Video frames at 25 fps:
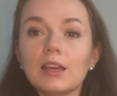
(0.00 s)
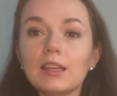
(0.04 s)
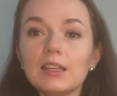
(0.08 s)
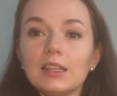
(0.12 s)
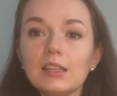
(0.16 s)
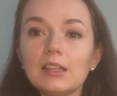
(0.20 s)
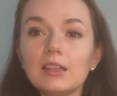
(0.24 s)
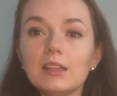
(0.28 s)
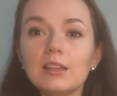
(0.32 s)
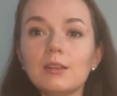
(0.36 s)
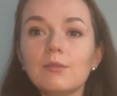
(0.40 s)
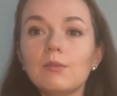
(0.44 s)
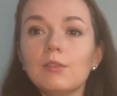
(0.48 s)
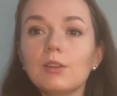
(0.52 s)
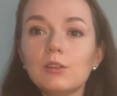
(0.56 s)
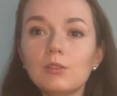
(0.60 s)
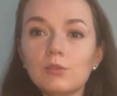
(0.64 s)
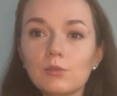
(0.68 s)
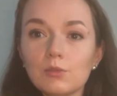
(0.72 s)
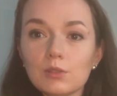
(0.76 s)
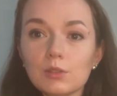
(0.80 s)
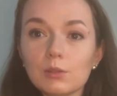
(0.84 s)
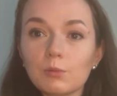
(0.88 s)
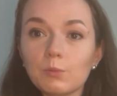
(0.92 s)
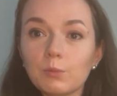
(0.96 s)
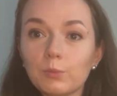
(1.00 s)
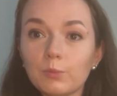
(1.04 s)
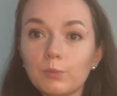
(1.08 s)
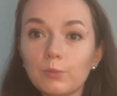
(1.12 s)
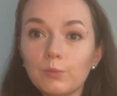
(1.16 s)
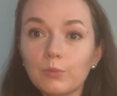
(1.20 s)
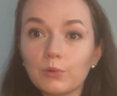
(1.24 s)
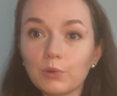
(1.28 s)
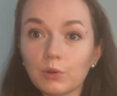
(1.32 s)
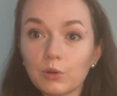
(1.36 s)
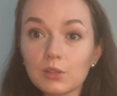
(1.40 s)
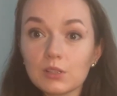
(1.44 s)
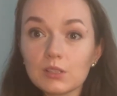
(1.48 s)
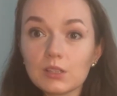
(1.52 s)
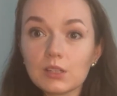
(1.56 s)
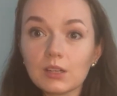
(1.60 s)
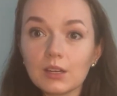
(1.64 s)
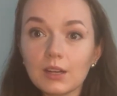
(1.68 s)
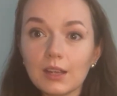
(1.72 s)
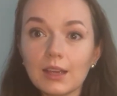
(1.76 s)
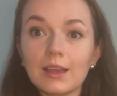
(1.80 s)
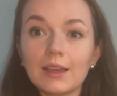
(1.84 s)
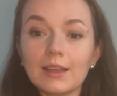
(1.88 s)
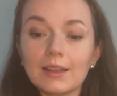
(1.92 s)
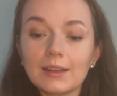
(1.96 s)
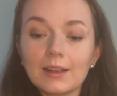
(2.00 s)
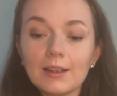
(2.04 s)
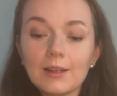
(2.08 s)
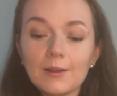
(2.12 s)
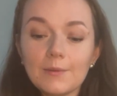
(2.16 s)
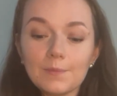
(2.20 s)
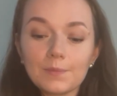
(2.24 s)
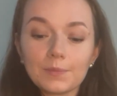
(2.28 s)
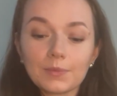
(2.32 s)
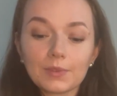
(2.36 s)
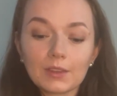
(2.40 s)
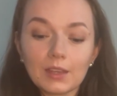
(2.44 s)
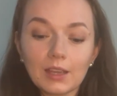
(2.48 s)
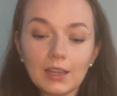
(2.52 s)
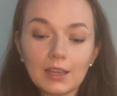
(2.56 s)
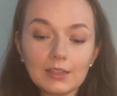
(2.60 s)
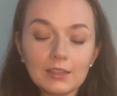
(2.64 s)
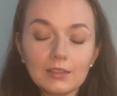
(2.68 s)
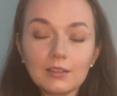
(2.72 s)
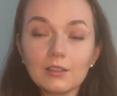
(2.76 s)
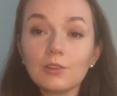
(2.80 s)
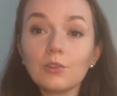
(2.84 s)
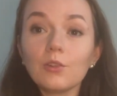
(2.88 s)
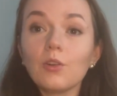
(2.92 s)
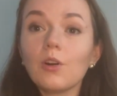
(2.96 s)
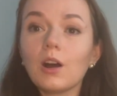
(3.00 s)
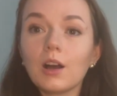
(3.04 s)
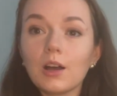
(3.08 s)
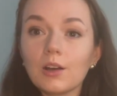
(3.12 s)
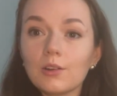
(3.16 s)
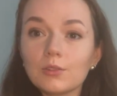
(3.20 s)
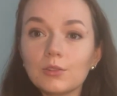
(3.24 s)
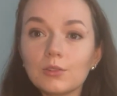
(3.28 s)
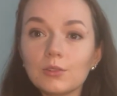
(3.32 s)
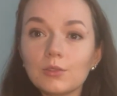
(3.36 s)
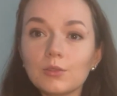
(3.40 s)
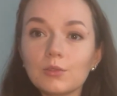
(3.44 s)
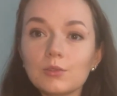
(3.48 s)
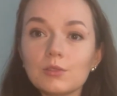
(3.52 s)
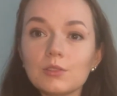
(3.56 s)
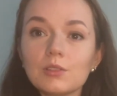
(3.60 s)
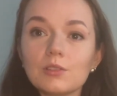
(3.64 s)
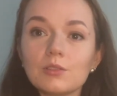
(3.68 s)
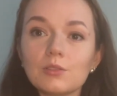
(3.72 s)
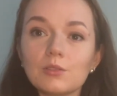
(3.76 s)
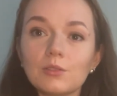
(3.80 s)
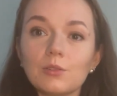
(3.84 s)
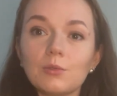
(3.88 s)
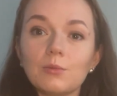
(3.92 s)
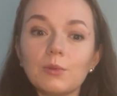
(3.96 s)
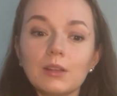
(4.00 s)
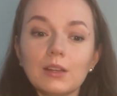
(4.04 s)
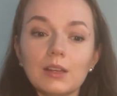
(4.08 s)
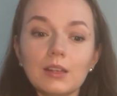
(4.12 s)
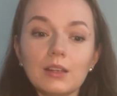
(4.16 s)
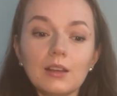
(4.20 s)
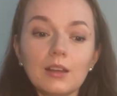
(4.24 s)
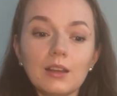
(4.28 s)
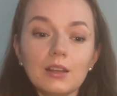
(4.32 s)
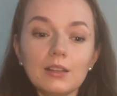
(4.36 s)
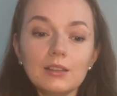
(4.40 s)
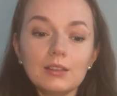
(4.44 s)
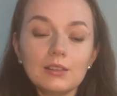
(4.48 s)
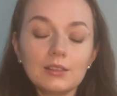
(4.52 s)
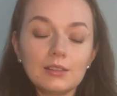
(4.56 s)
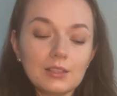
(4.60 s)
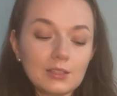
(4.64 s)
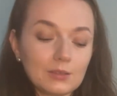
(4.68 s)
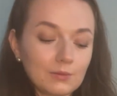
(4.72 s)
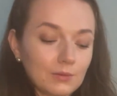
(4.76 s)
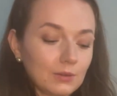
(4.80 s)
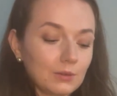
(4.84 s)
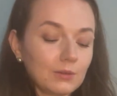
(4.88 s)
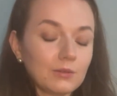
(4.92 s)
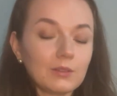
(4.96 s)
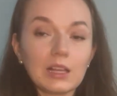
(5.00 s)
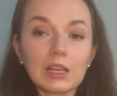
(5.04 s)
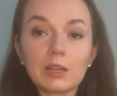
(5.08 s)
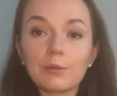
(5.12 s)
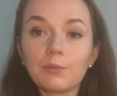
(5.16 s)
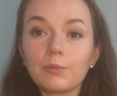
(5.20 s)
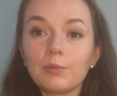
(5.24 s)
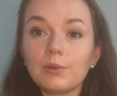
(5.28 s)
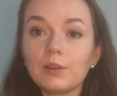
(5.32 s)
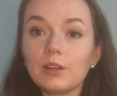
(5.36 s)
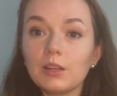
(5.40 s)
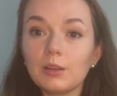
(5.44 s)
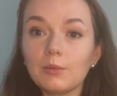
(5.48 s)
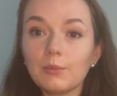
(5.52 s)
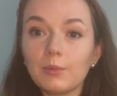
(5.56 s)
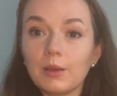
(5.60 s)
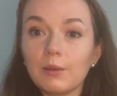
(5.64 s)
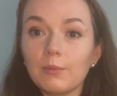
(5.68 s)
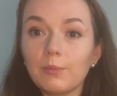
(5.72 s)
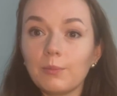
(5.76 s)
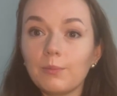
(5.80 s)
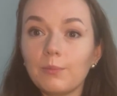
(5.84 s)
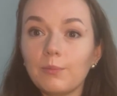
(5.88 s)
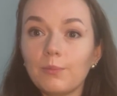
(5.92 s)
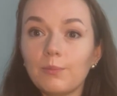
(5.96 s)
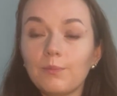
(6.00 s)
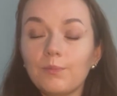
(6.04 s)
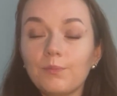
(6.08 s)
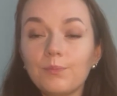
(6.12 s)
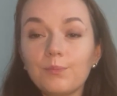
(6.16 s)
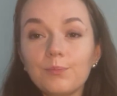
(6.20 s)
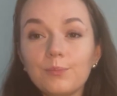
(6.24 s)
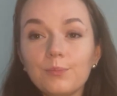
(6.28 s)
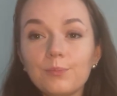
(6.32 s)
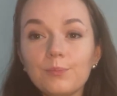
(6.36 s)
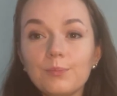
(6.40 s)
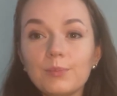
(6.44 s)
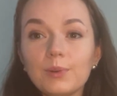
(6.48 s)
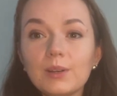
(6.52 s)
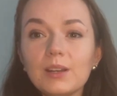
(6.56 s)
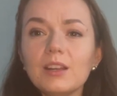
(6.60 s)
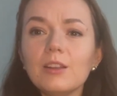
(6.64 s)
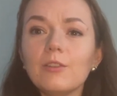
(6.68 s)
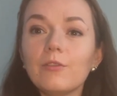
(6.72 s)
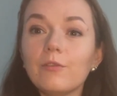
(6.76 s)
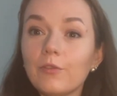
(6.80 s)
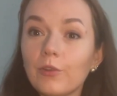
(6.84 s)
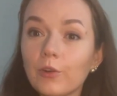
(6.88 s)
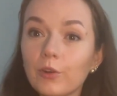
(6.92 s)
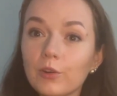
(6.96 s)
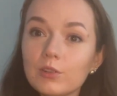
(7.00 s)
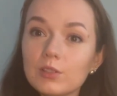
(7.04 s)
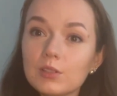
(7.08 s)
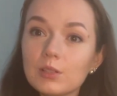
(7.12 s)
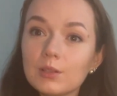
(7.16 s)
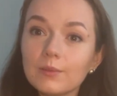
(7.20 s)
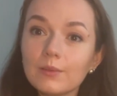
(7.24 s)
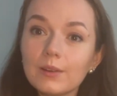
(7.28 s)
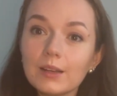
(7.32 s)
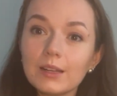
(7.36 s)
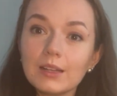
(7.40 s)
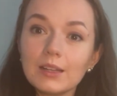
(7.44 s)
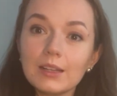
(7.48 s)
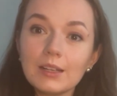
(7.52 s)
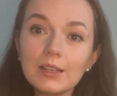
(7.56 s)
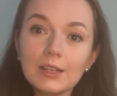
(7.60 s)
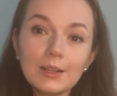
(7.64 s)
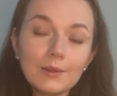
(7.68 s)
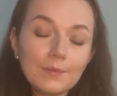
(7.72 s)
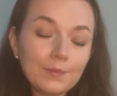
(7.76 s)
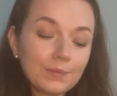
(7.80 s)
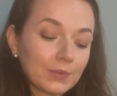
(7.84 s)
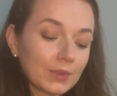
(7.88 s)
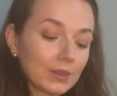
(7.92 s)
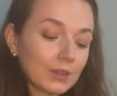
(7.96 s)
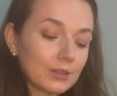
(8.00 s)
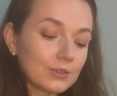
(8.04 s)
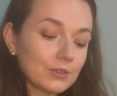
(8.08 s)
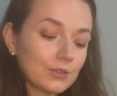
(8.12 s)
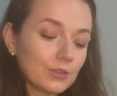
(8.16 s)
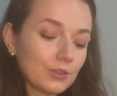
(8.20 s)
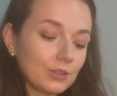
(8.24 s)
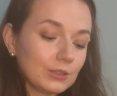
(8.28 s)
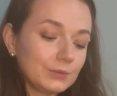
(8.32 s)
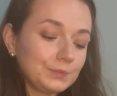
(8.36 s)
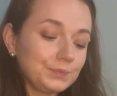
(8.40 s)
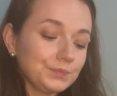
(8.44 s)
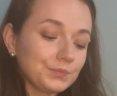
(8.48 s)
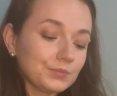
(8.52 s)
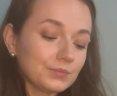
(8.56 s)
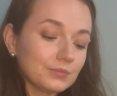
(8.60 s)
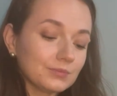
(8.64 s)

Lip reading: I didn't even use bronzer, and I didn't know how to use it. So when I got this one, like my pretty first one, so